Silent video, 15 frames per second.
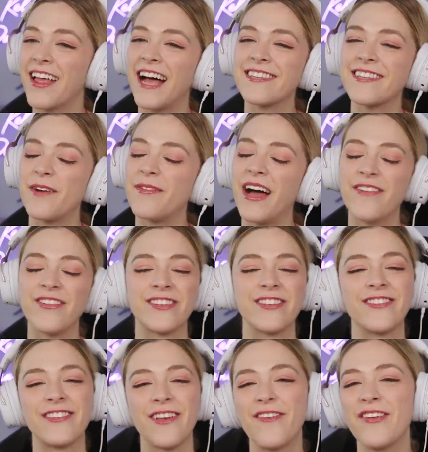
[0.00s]
the last couple
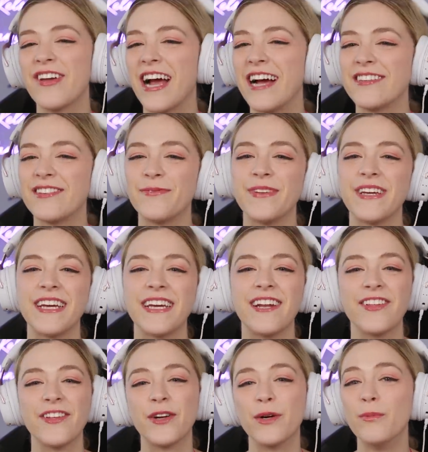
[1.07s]
episodes, some of you guys have been
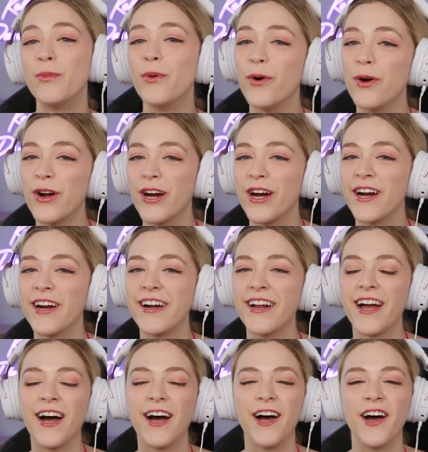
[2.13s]
a little bored
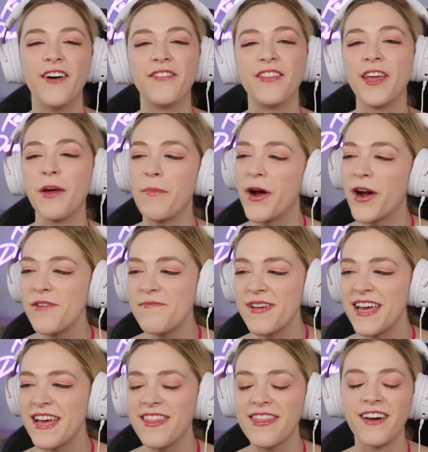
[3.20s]
of the
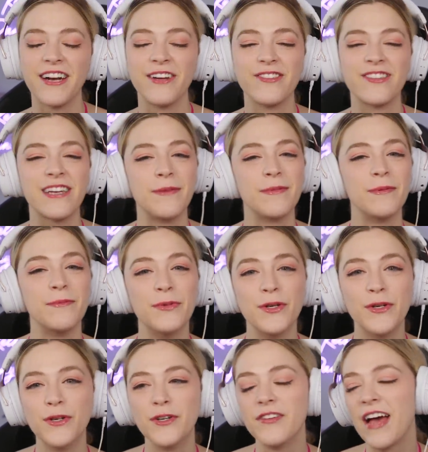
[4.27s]
apartment, thought it was time to
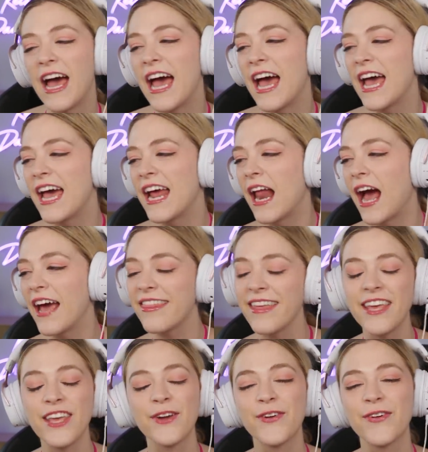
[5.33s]
move, and I
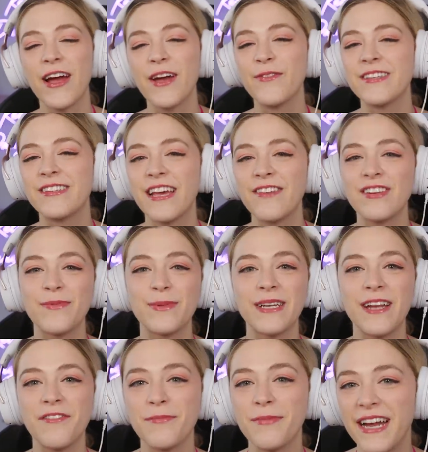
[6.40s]
think you're right. We saved up
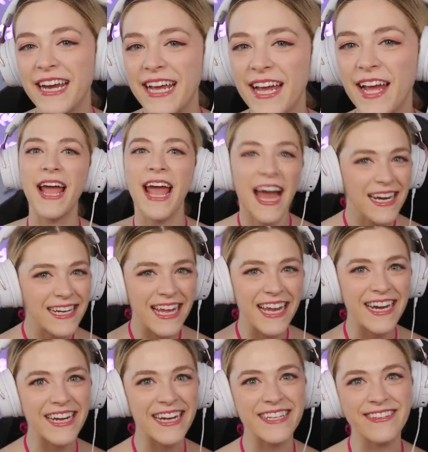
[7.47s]
enough money. My
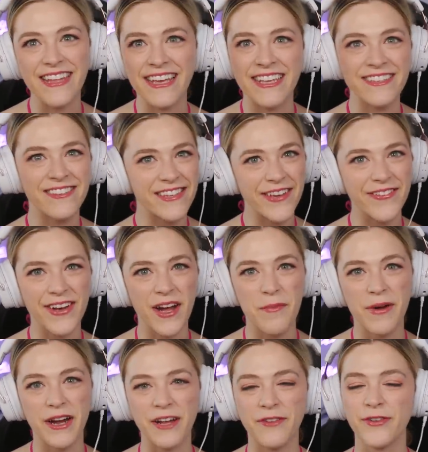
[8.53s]
headcanon is that he's saving
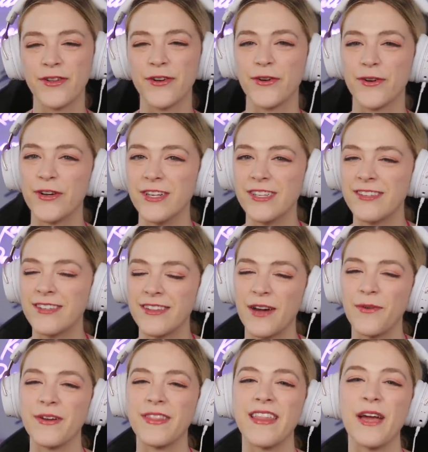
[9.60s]
up money for the girls so
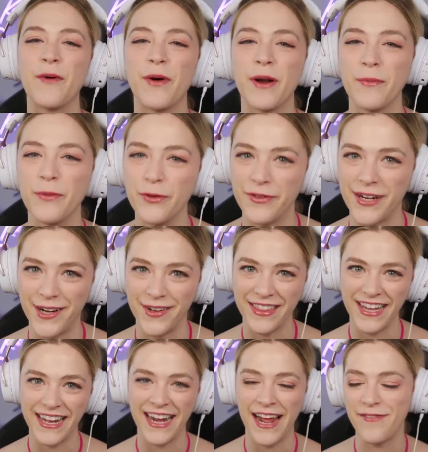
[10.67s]
that when they want to move out,
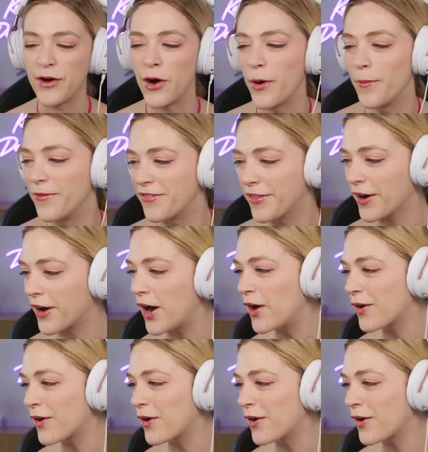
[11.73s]
they can have a home of their